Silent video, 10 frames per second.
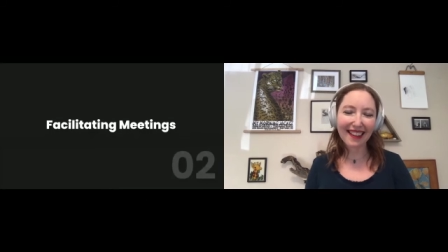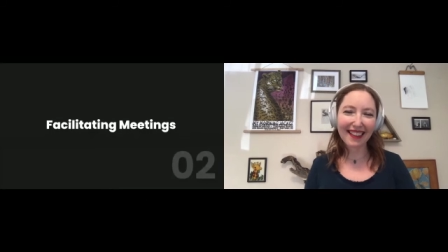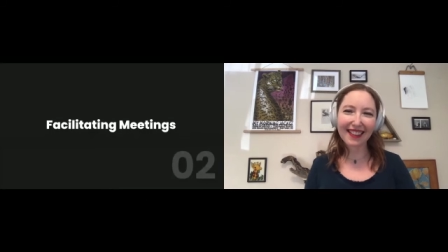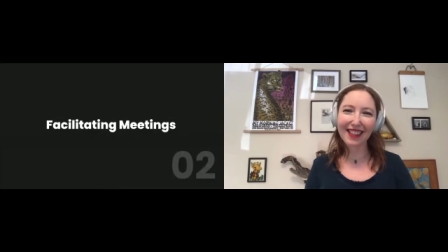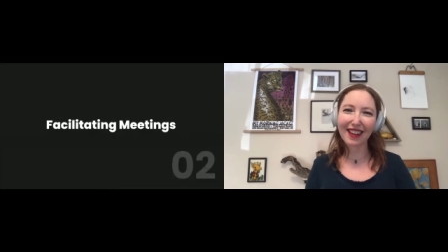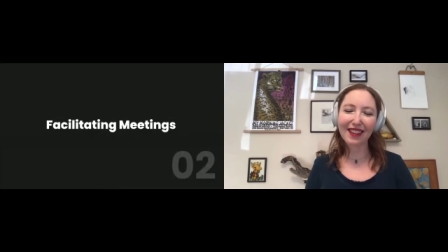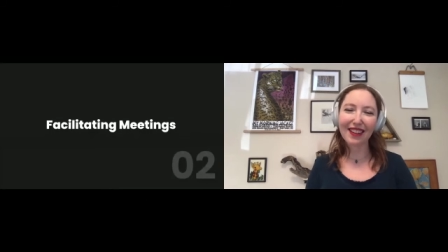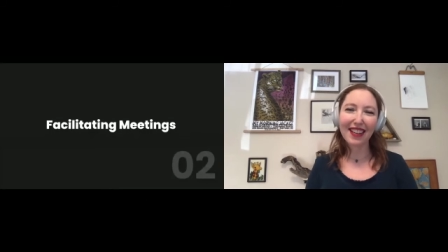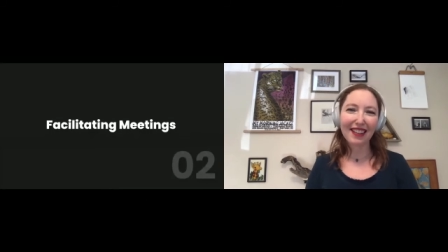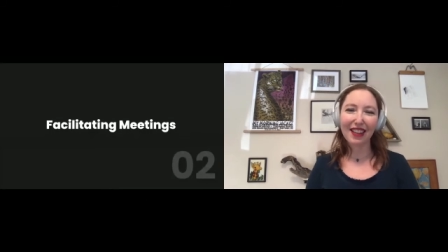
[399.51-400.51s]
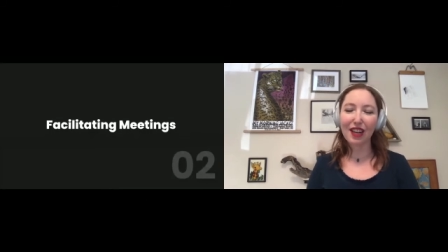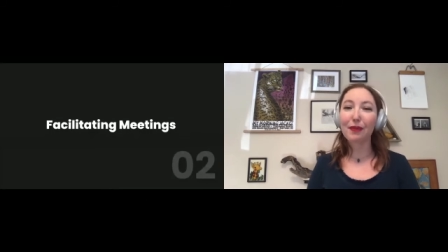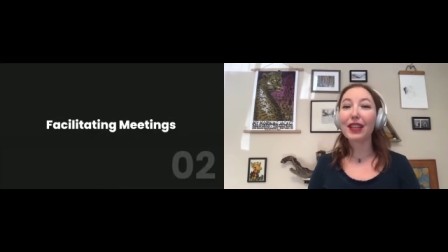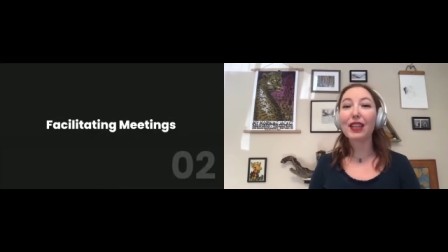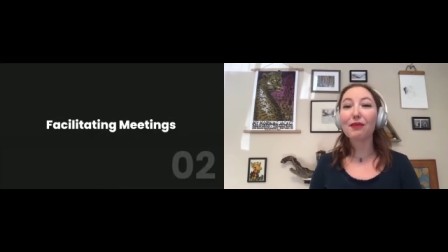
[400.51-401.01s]
And so, you
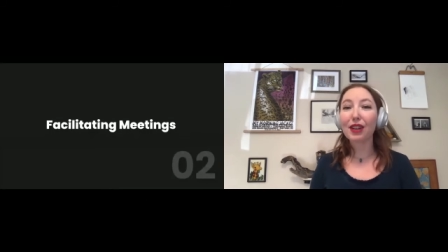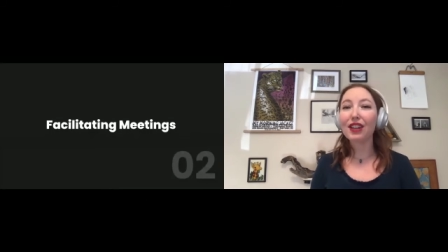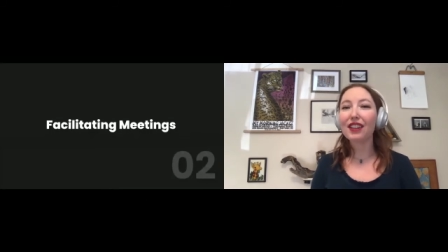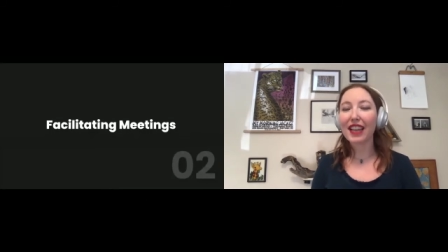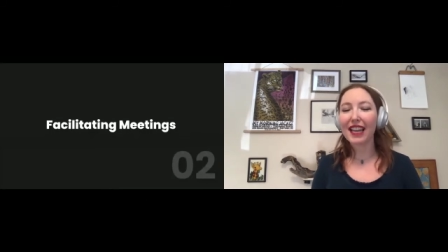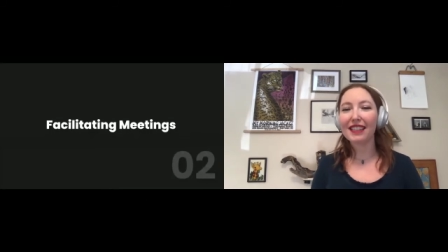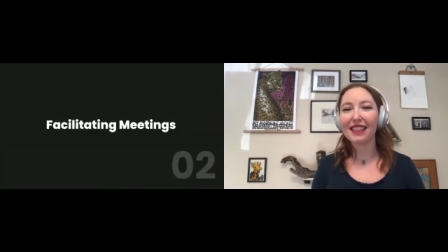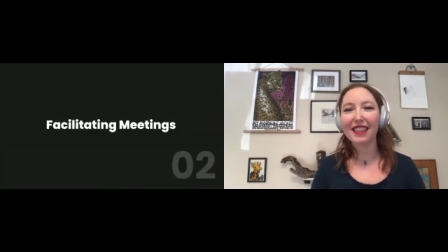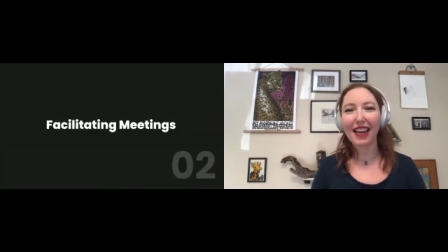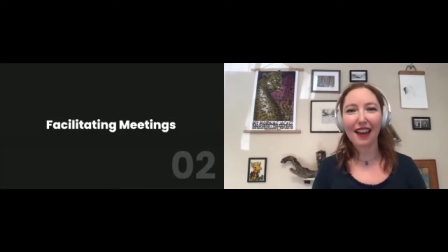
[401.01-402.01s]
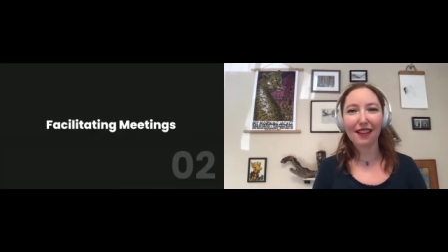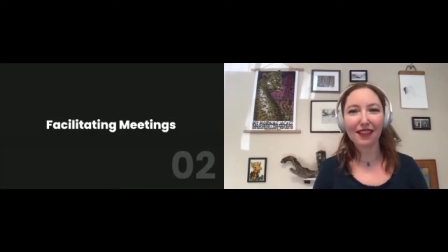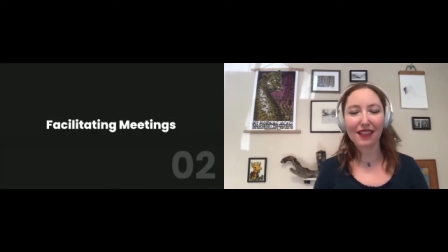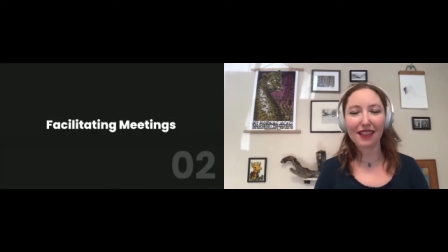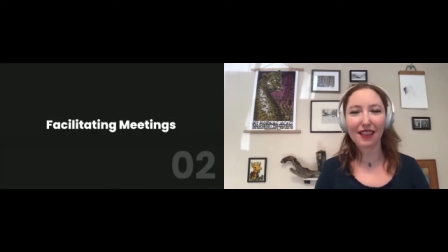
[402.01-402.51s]
know, really rural Kansas
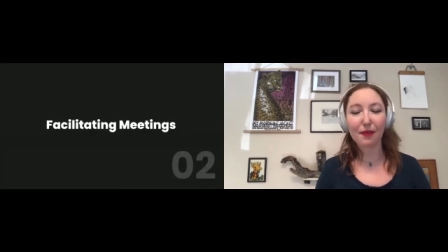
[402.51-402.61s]
towns,